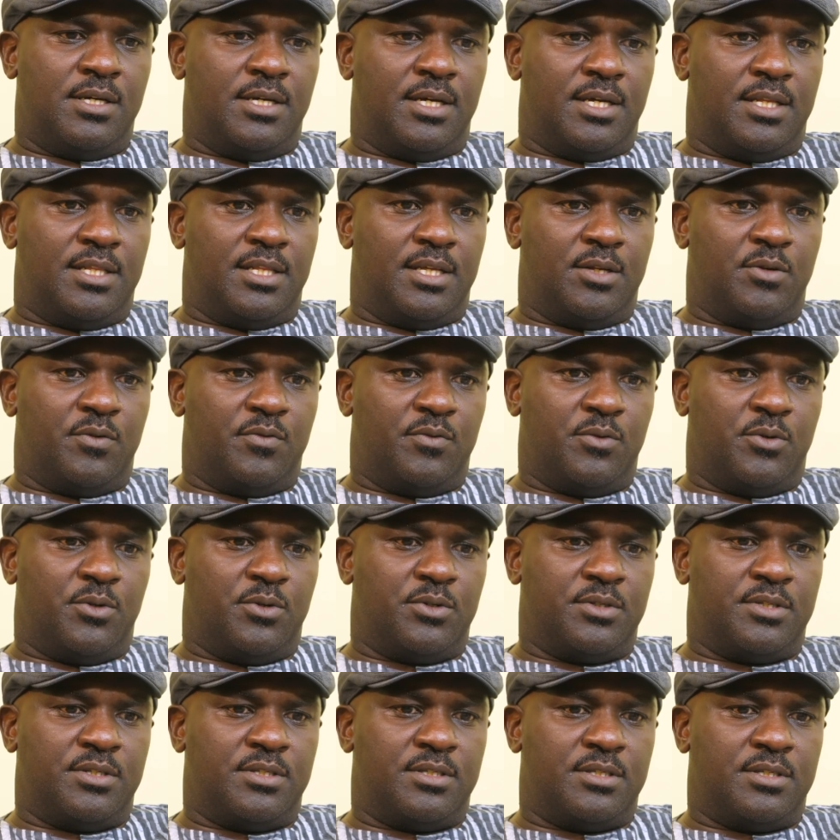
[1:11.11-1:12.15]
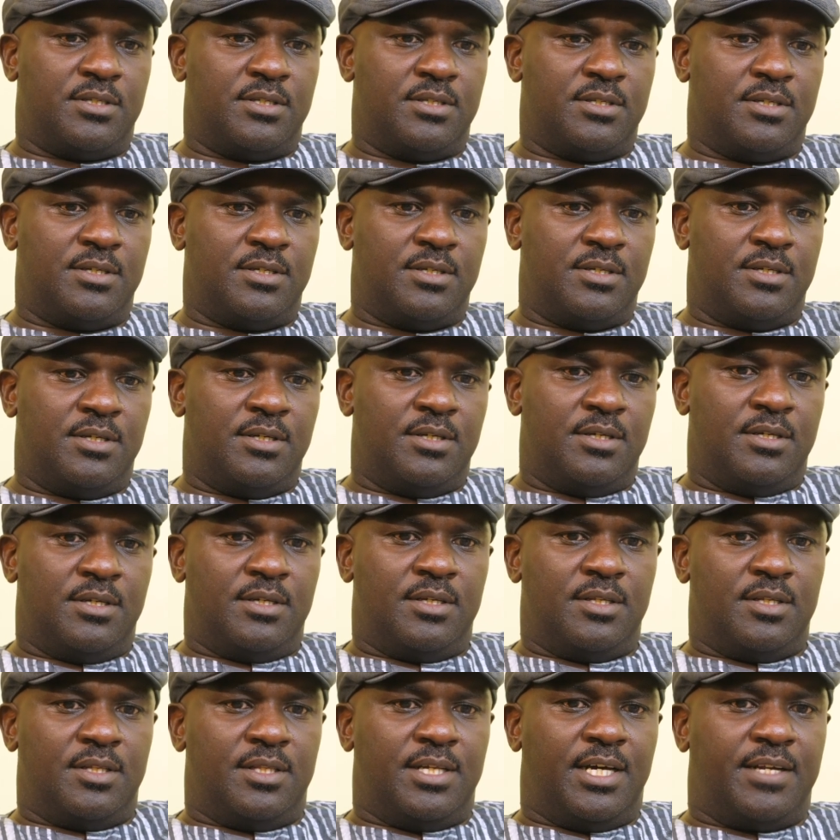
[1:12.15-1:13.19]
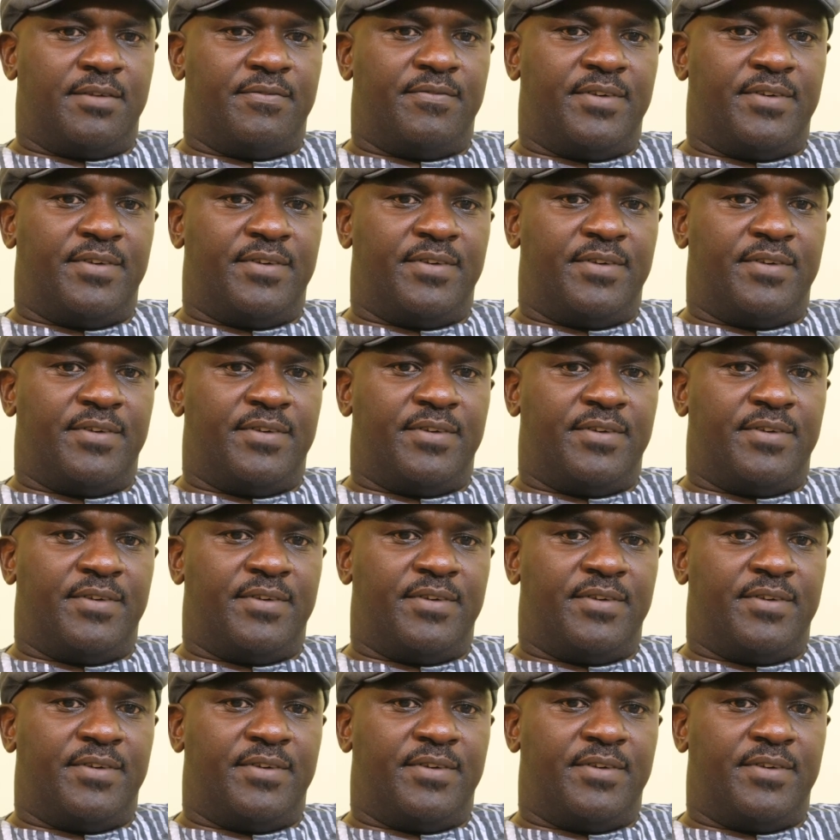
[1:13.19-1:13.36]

And then, of course, that